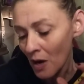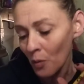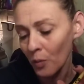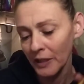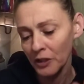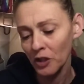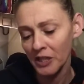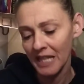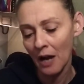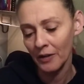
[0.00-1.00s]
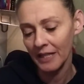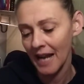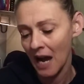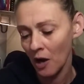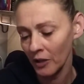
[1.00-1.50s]
when you're down and
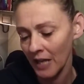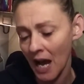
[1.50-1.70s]
out,